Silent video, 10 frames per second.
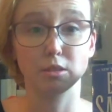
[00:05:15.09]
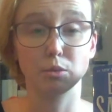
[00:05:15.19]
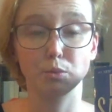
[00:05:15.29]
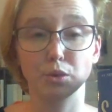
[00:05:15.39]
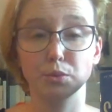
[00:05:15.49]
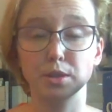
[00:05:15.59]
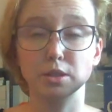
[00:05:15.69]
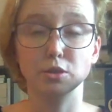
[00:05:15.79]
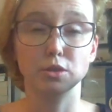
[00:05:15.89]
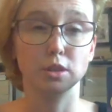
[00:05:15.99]
with the
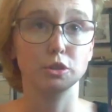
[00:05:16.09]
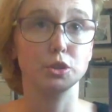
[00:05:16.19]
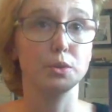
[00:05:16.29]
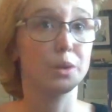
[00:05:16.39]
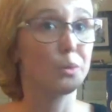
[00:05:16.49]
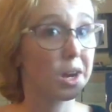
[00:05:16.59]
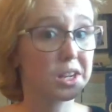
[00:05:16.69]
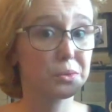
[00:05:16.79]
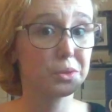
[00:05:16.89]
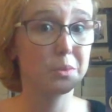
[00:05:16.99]
research that they're doing and why
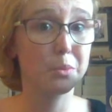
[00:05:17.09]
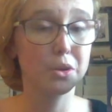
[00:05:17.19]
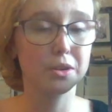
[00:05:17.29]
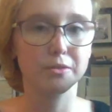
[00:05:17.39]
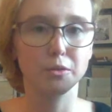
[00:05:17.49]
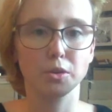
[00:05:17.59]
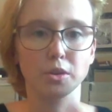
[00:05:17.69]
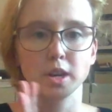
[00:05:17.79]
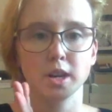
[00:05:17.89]
it's really important for